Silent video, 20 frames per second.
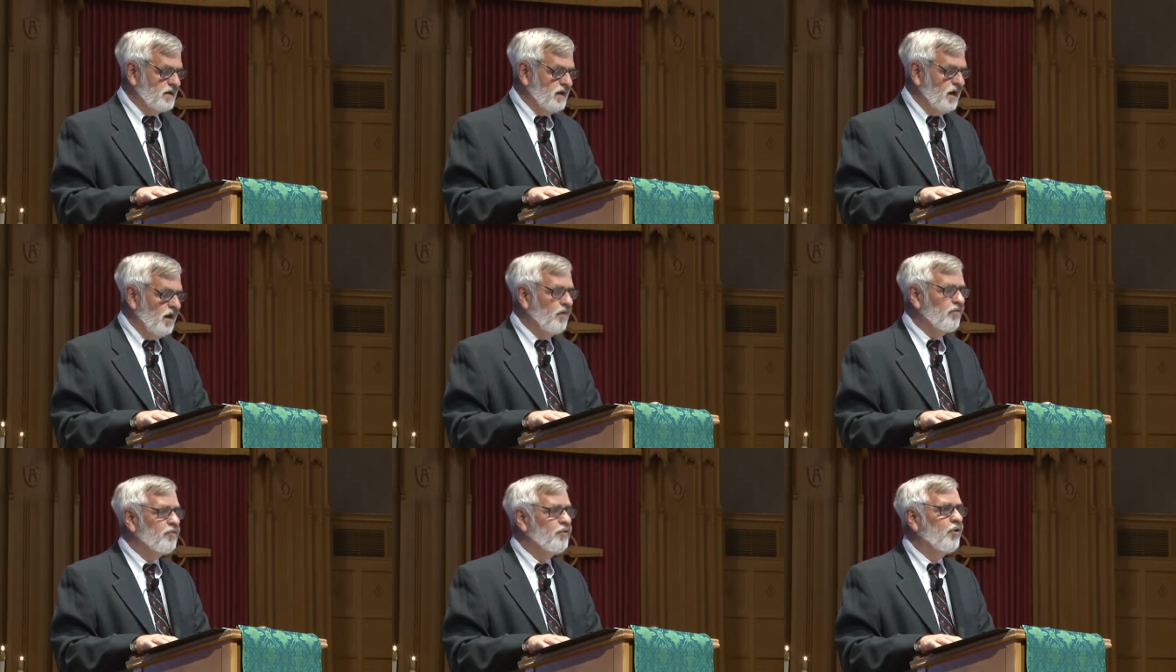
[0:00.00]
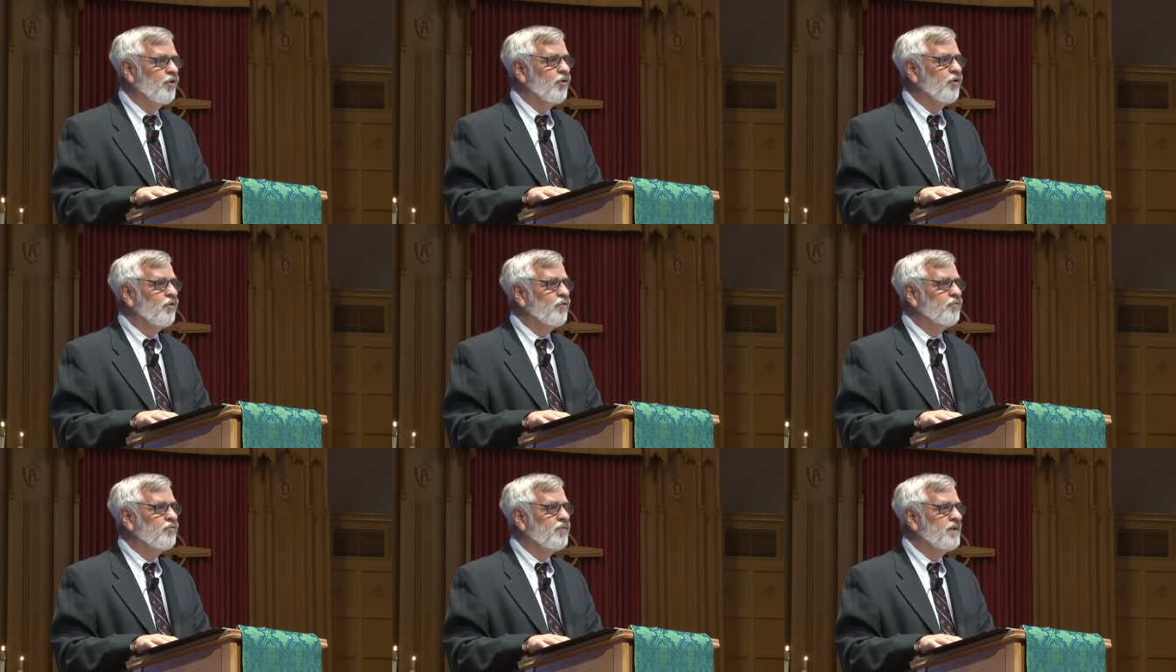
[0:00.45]

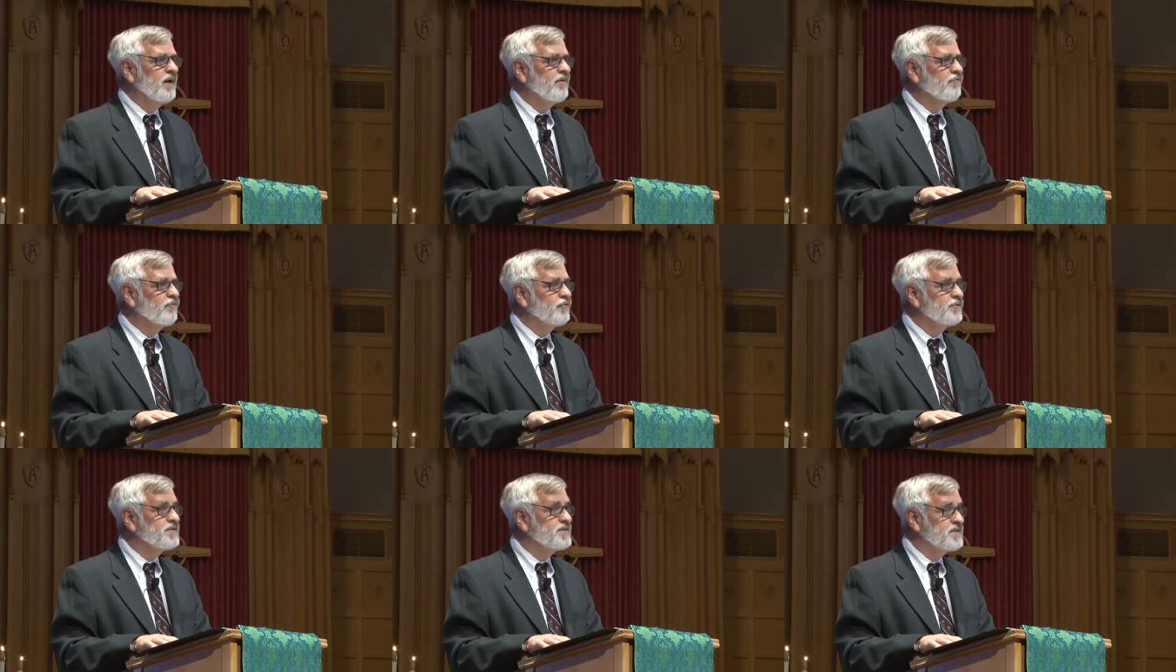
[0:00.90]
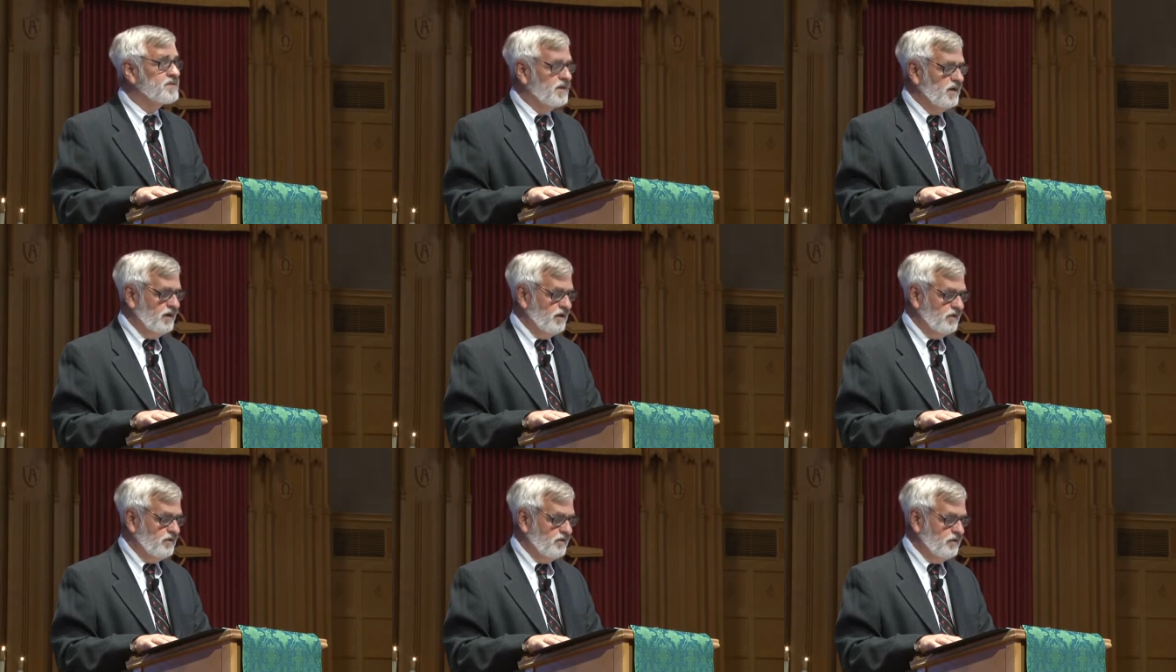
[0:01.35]
although never
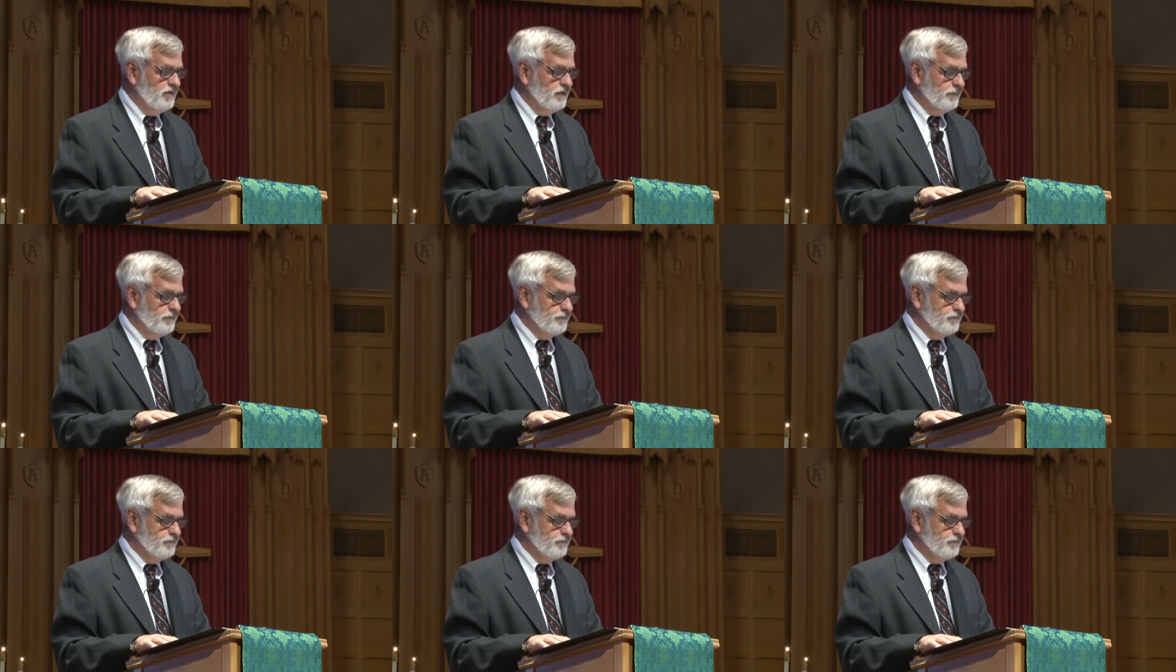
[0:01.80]
seen